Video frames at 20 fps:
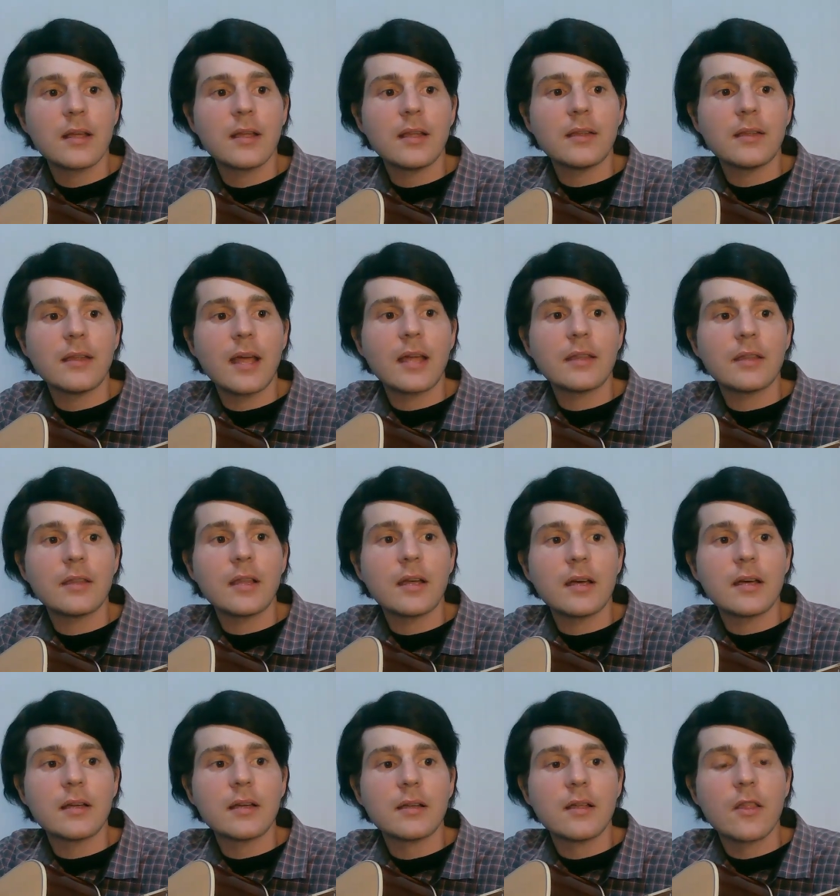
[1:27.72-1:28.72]
And then
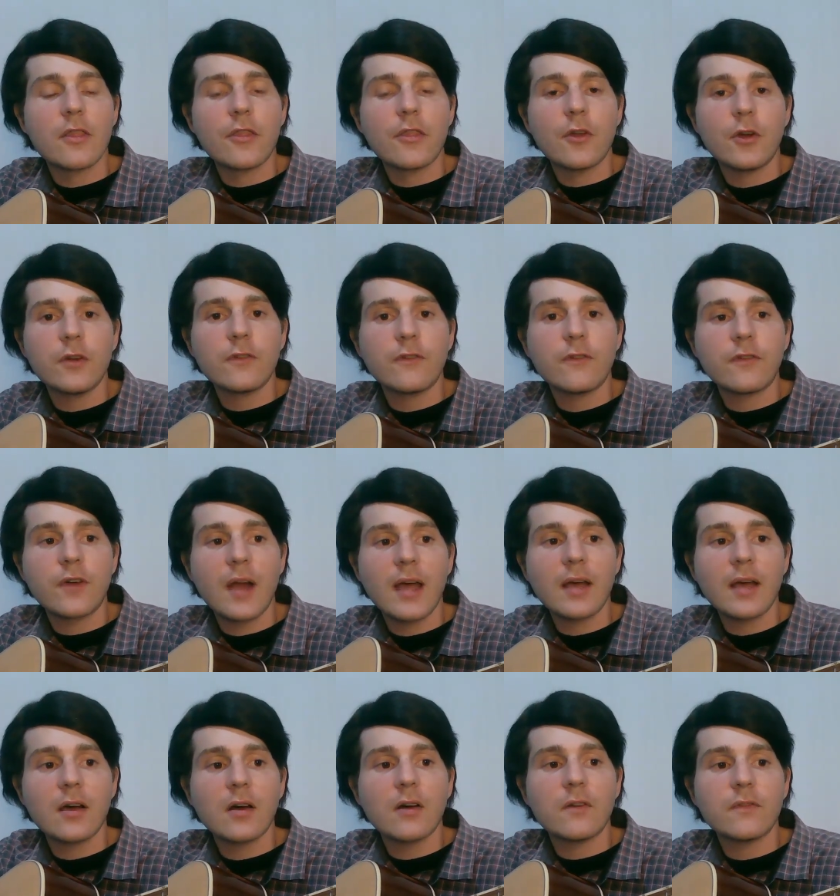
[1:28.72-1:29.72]
the 3rd
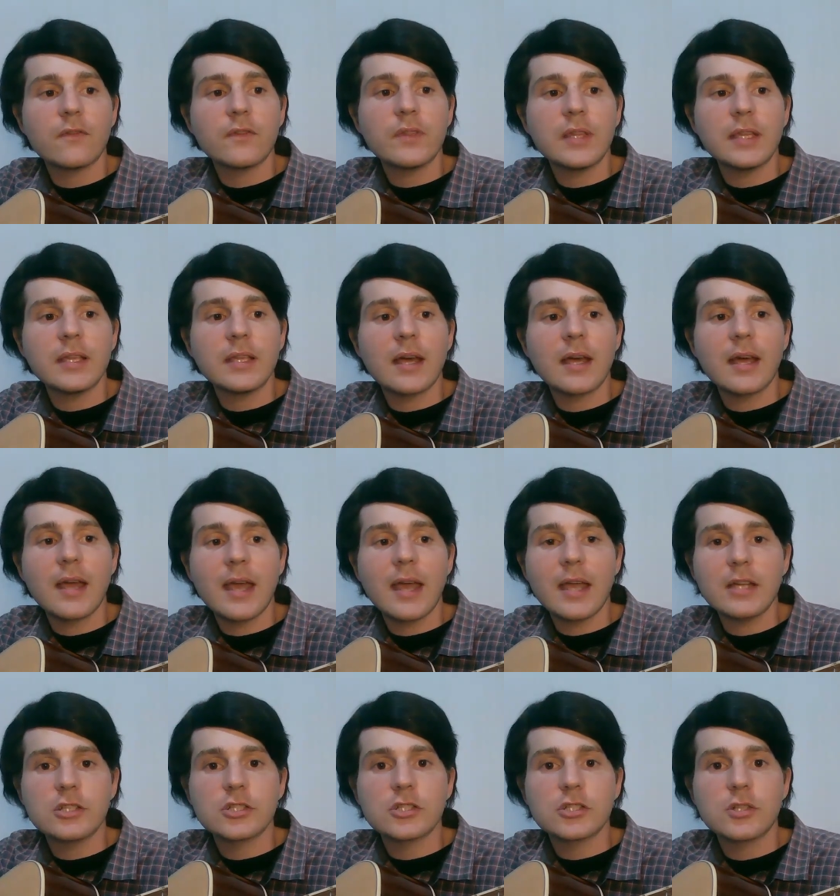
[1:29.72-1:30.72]
fret of the
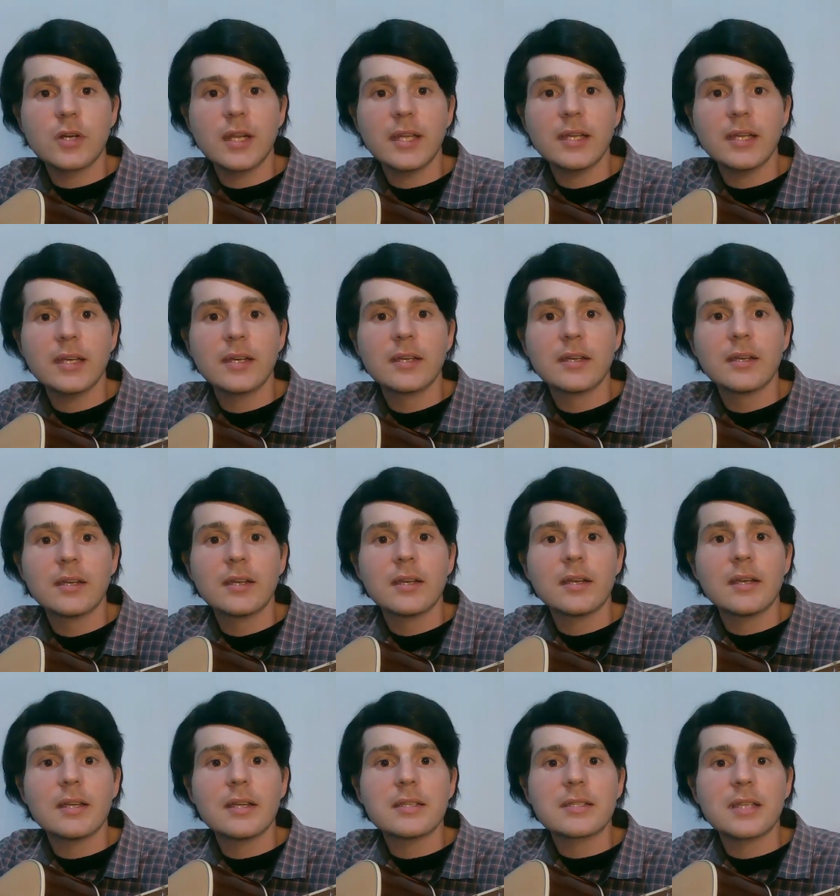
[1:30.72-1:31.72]
A string
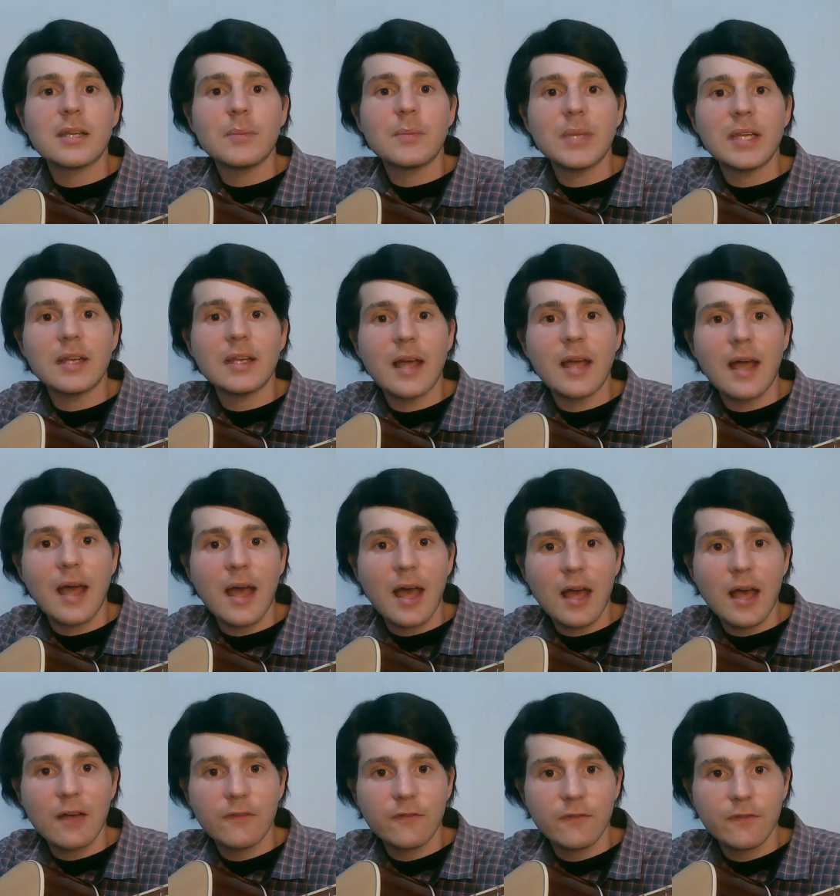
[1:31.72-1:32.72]
is going to be an
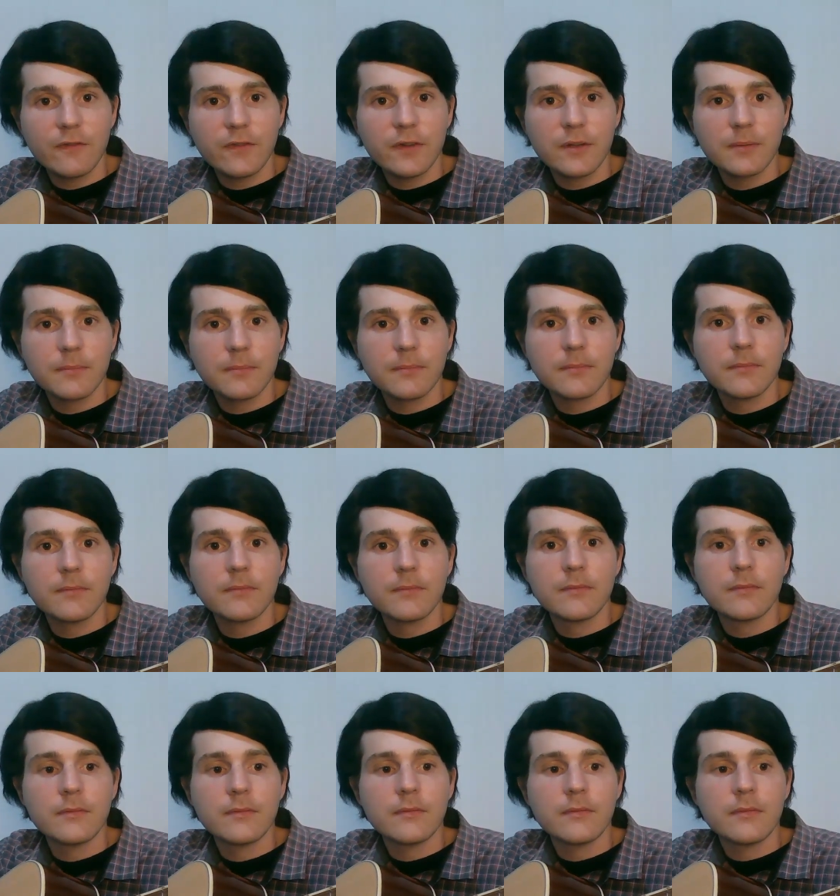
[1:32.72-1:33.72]
F.
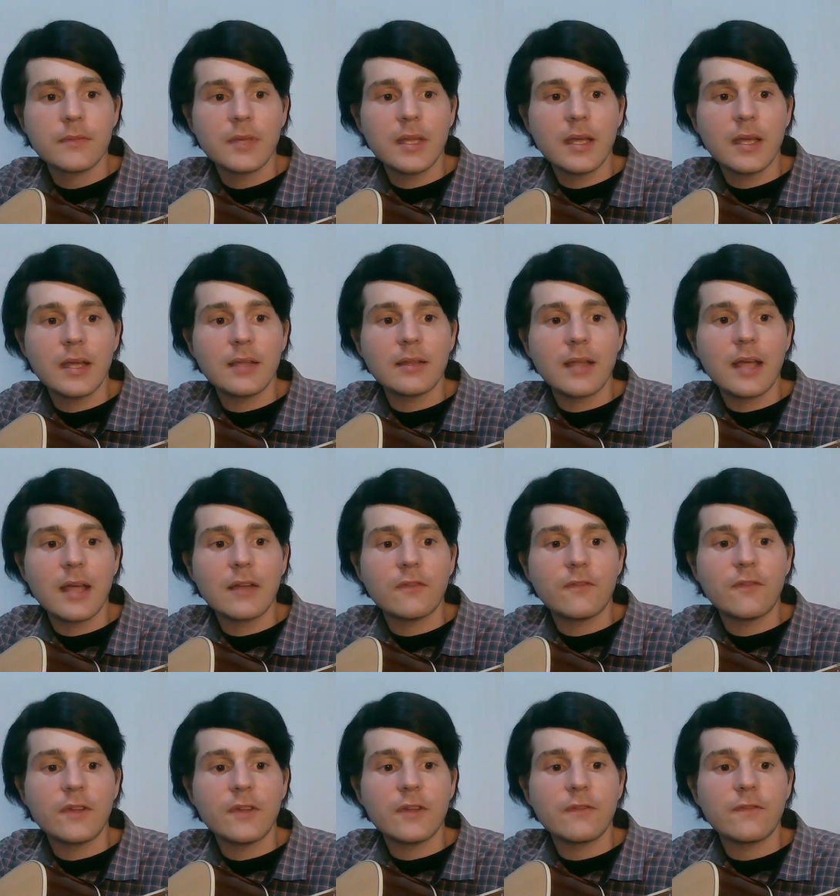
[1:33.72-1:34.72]
And
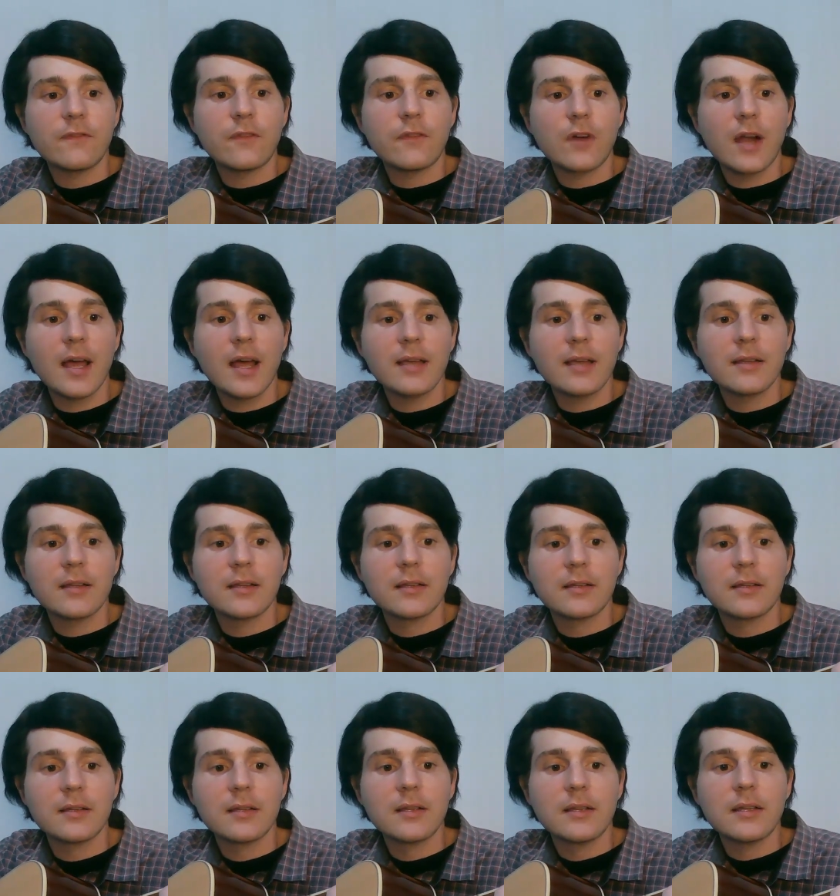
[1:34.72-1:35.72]
then 5th fret
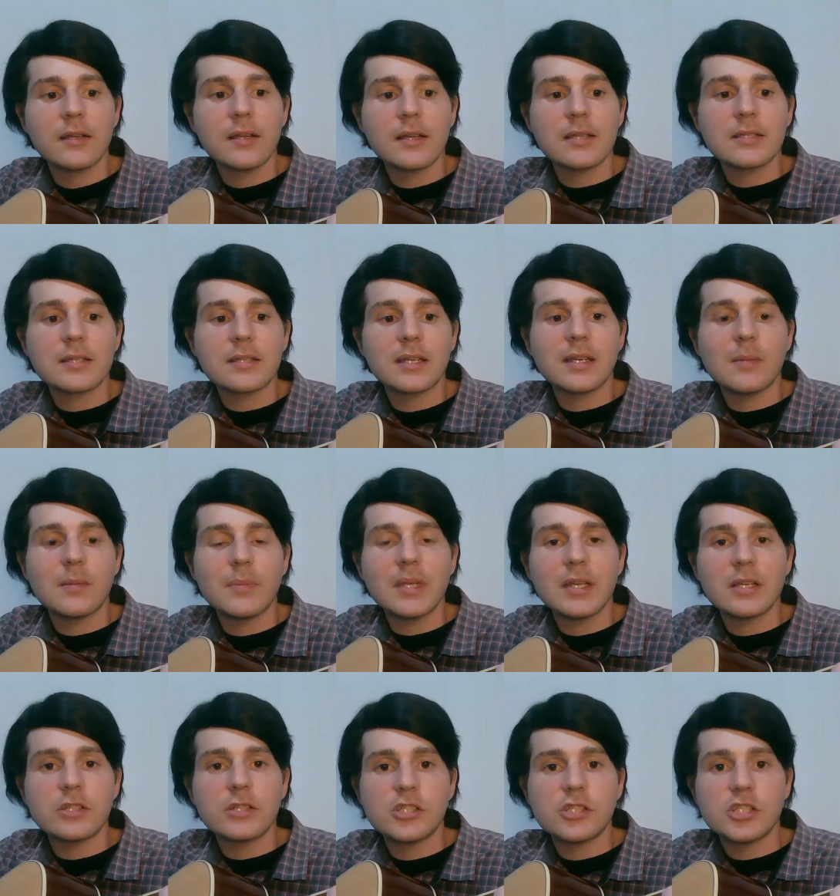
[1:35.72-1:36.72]
is going to
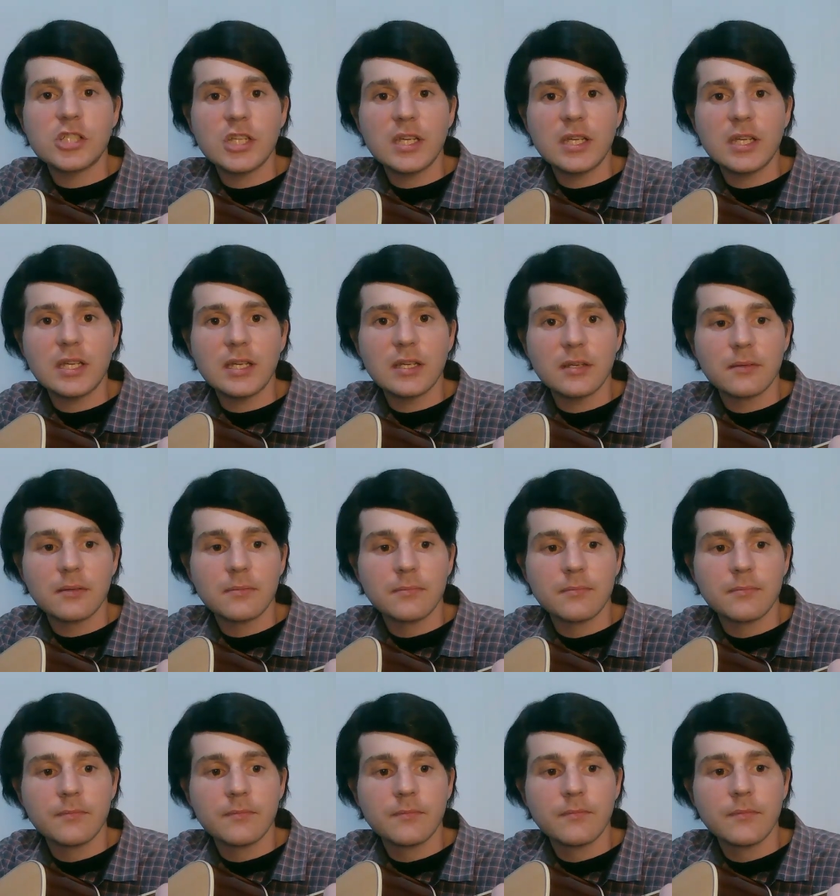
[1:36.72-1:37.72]
be a G
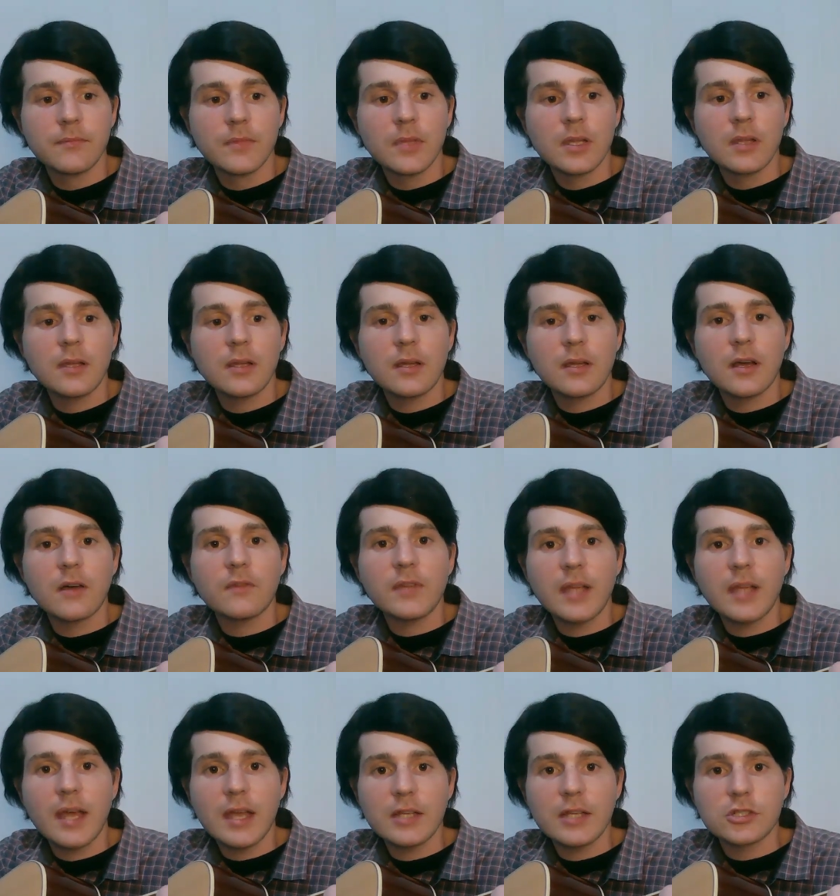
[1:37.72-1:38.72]
of
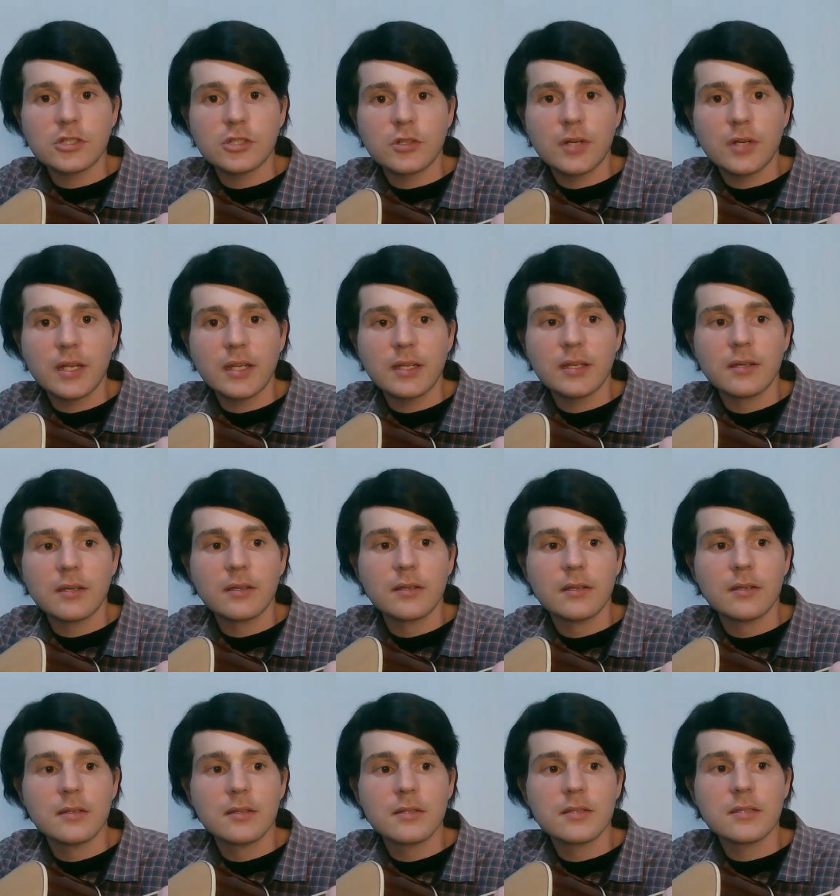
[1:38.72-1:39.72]
the A
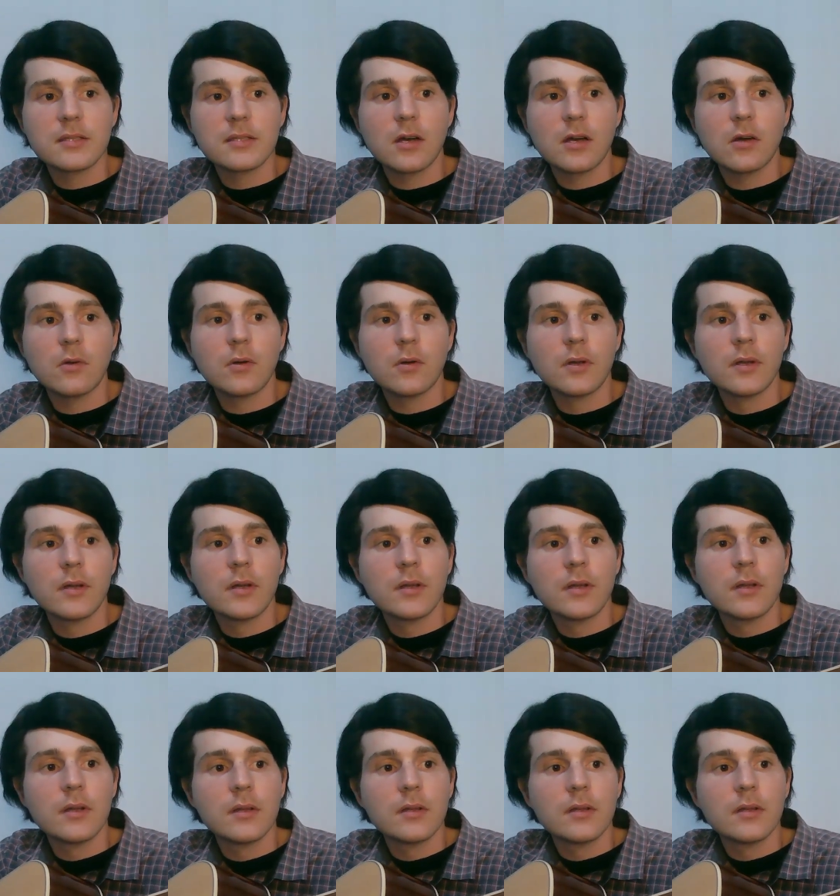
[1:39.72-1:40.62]
string. So